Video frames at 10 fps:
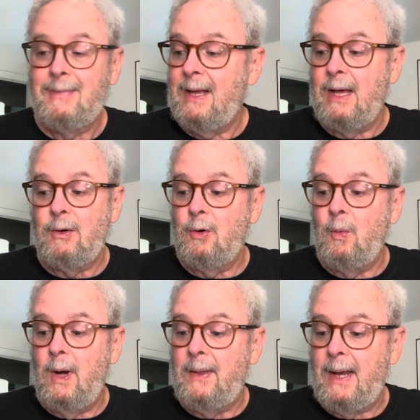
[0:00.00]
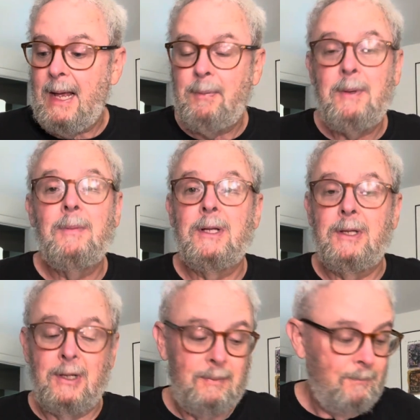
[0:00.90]
I don't know why that happened, but it
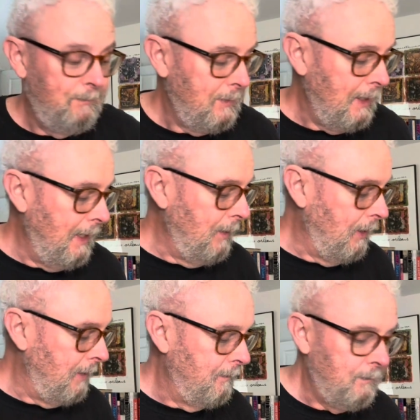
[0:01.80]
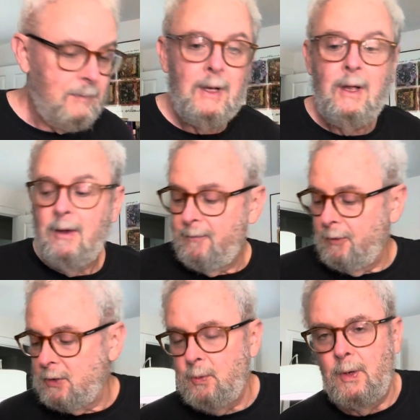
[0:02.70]
did. Anyway,
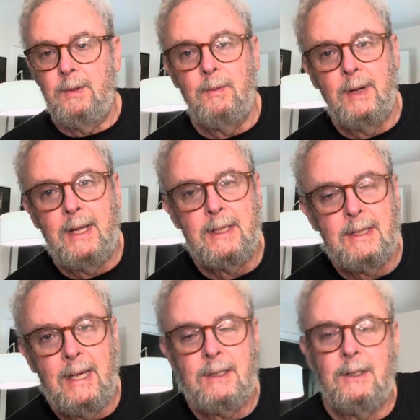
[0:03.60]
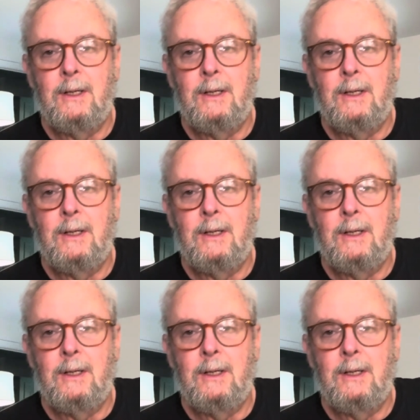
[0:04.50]
first one, when I hit that